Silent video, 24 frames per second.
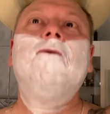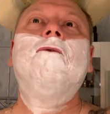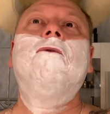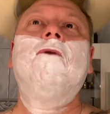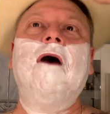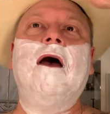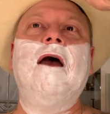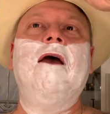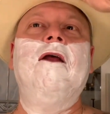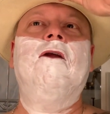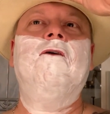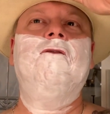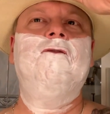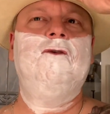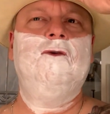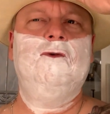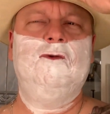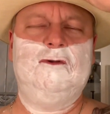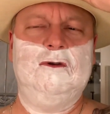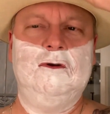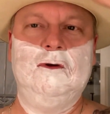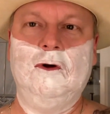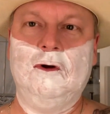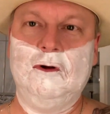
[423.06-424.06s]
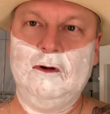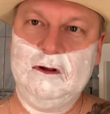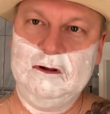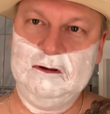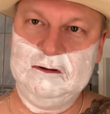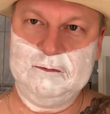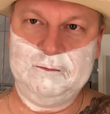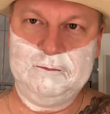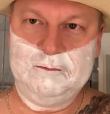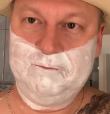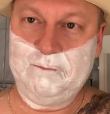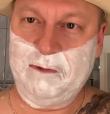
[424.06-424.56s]
tired of using all
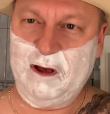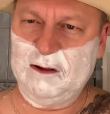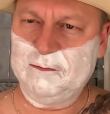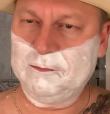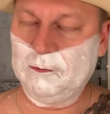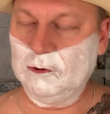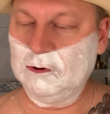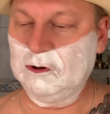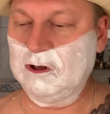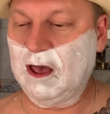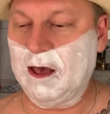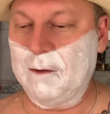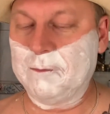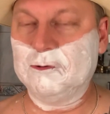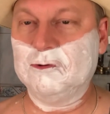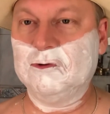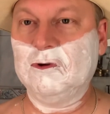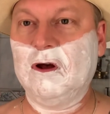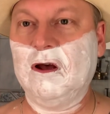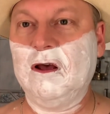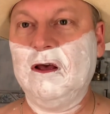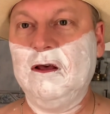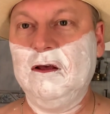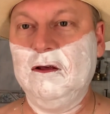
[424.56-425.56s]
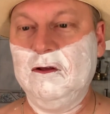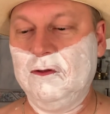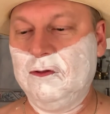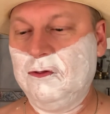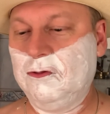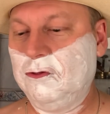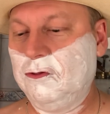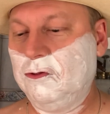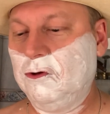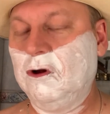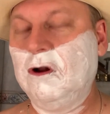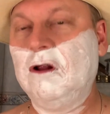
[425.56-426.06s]
these baseball caps, so I
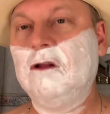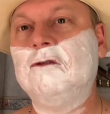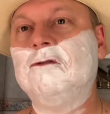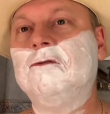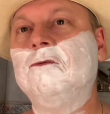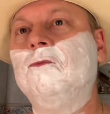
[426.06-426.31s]
thought I